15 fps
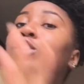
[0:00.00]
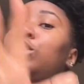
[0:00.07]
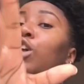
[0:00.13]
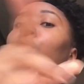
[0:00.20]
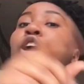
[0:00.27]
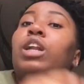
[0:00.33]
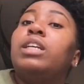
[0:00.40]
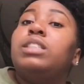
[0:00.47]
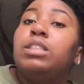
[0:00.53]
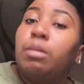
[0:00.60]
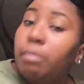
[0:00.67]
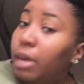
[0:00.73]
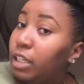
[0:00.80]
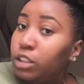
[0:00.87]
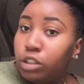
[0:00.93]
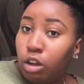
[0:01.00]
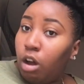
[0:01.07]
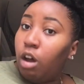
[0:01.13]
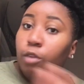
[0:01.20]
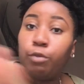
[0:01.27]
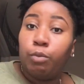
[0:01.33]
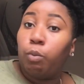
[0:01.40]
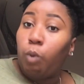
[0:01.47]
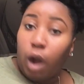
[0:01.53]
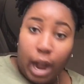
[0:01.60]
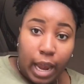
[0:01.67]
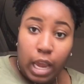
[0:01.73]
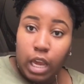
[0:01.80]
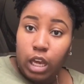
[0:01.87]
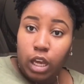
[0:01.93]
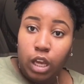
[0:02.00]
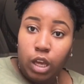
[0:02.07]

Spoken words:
start this semester off right.